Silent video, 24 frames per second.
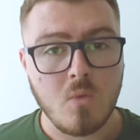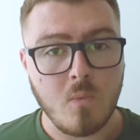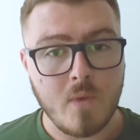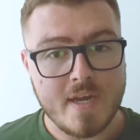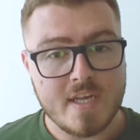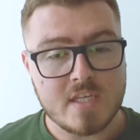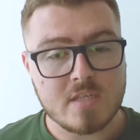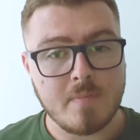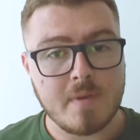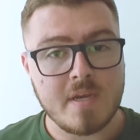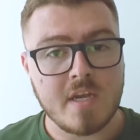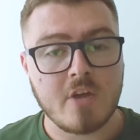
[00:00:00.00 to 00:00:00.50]
We
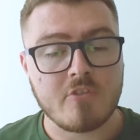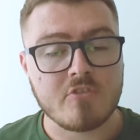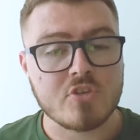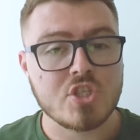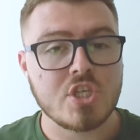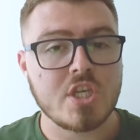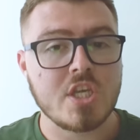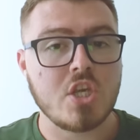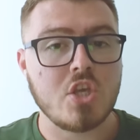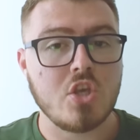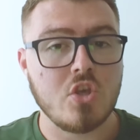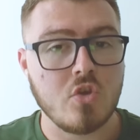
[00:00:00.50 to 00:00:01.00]
need to be
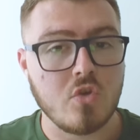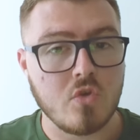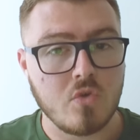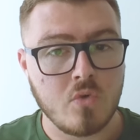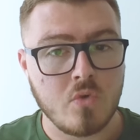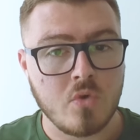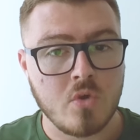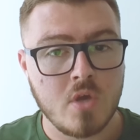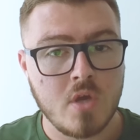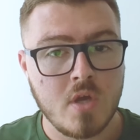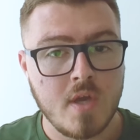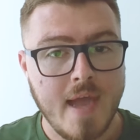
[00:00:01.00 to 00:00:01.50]
nourishing you
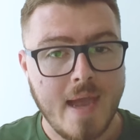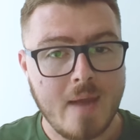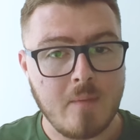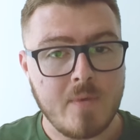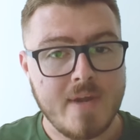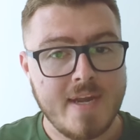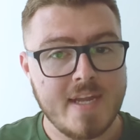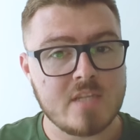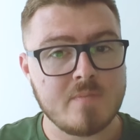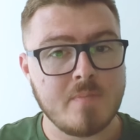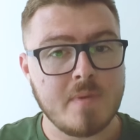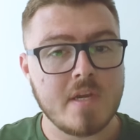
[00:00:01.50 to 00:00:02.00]
and we
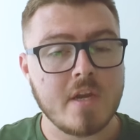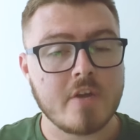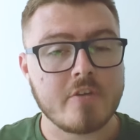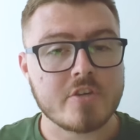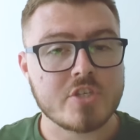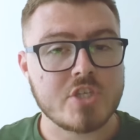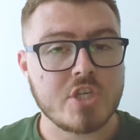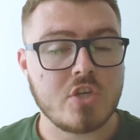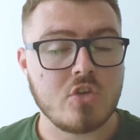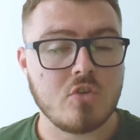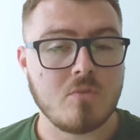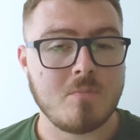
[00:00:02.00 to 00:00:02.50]
need to be
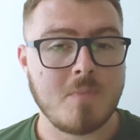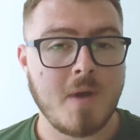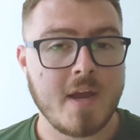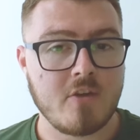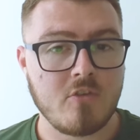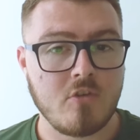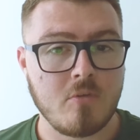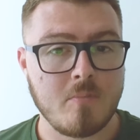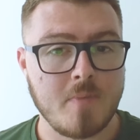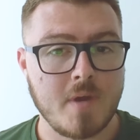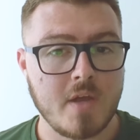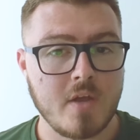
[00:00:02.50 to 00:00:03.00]
nourishing your
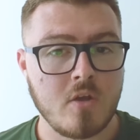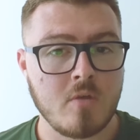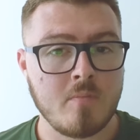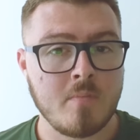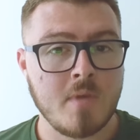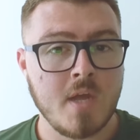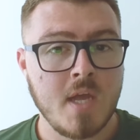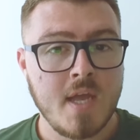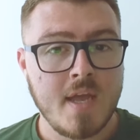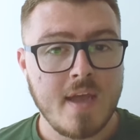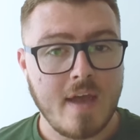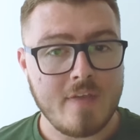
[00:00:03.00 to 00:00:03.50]
microbiome.
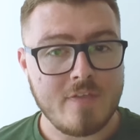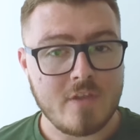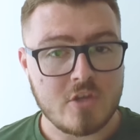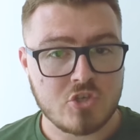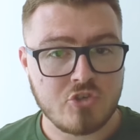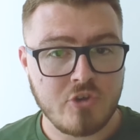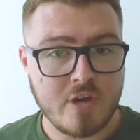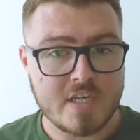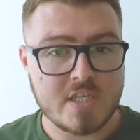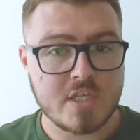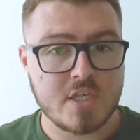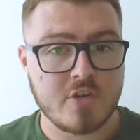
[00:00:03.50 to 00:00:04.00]
And the
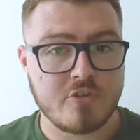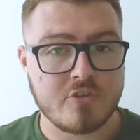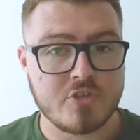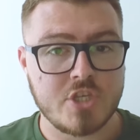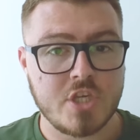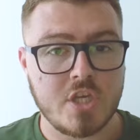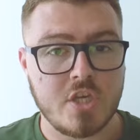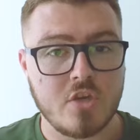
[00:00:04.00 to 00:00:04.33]
trick to nourishing